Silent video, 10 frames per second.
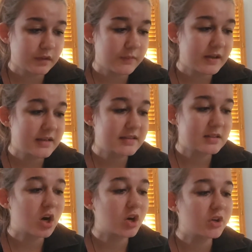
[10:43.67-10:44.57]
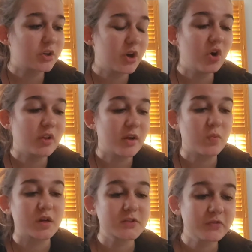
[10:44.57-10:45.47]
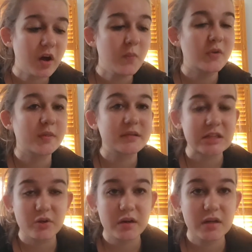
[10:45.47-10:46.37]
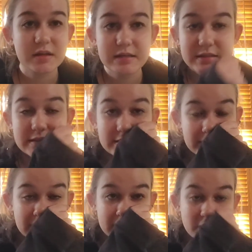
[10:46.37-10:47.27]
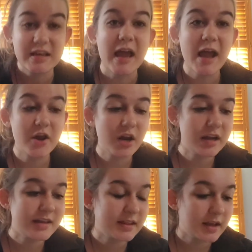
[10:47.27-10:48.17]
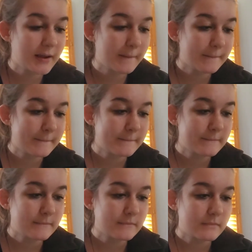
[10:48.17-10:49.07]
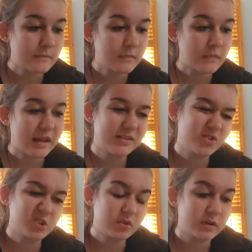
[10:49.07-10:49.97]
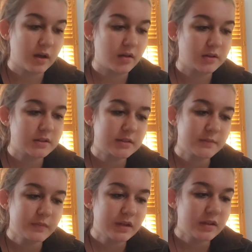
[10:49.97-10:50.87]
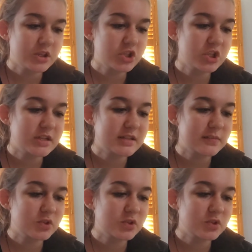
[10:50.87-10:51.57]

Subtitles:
because it's hard to know like where it's from, what the material is, and there's no tag or anything. And just $3. This Shein slip